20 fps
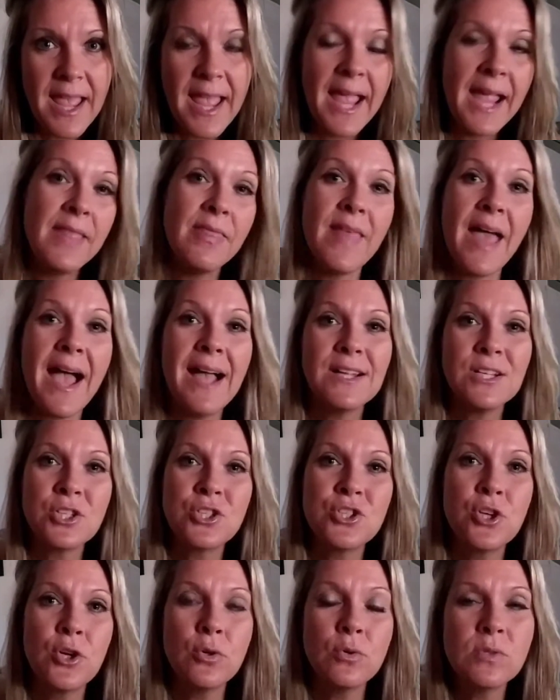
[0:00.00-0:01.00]
And that
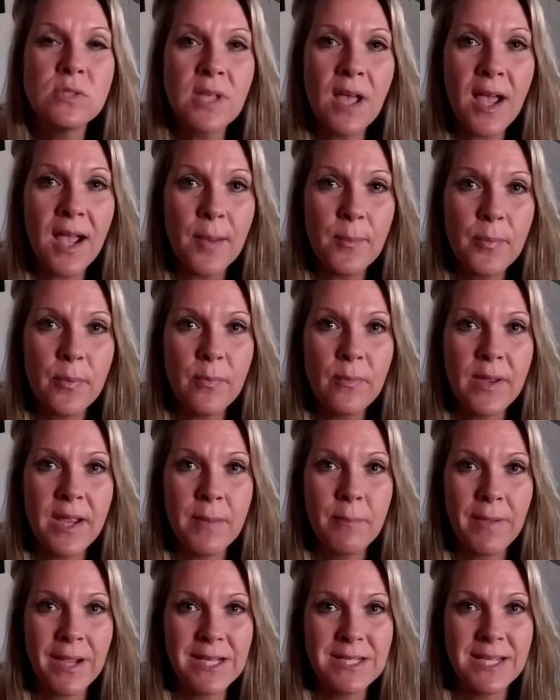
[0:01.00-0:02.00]
shows up
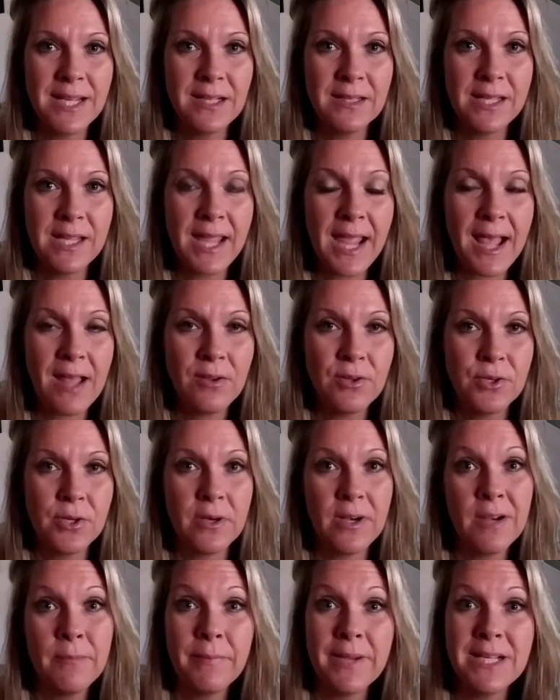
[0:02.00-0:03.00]
in my daily calendar,
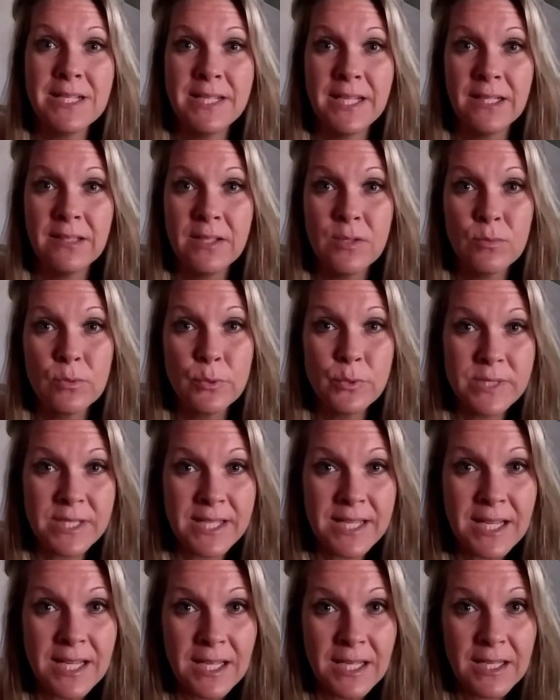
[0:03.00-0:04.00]
in my daily
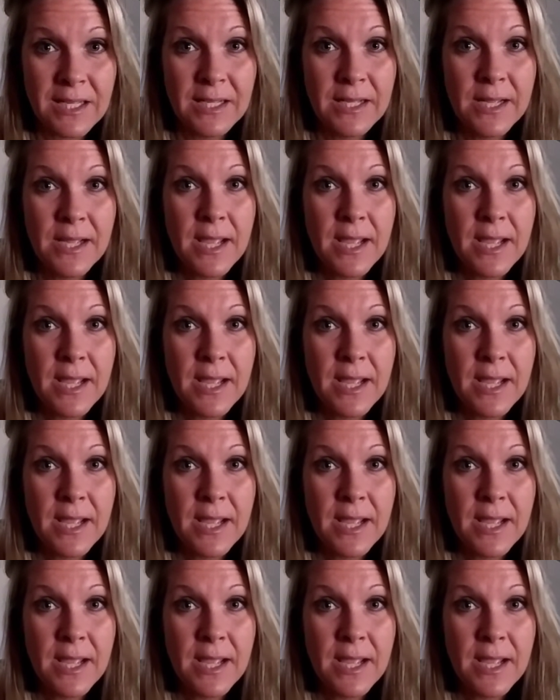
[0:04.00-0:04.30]
routine,